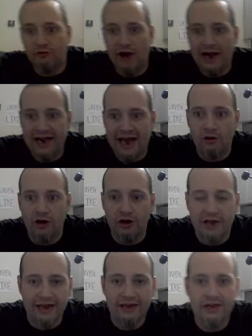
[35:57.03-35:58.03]
right now.
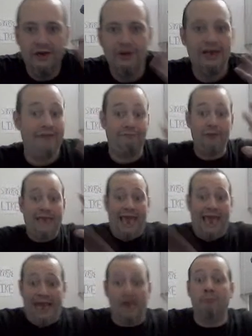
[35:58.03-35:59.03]
Okay. If we
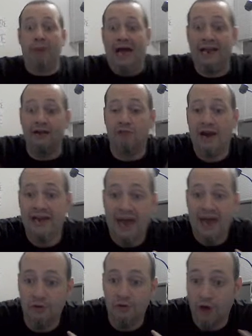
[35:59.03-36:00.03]
can, I'm buying it right
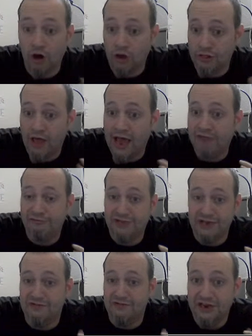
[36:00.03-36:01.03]
now on live
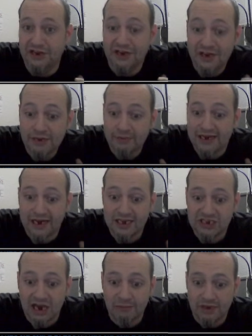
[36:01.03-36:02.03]
TV
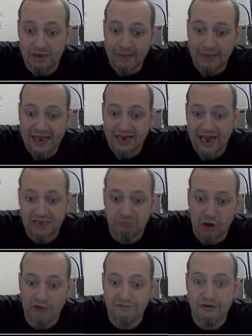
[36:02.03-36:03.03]
because I'm going to make a nice
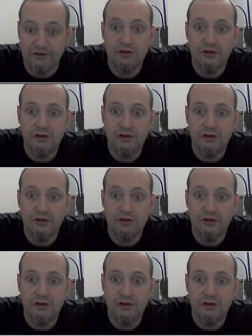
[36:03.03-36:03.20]
profit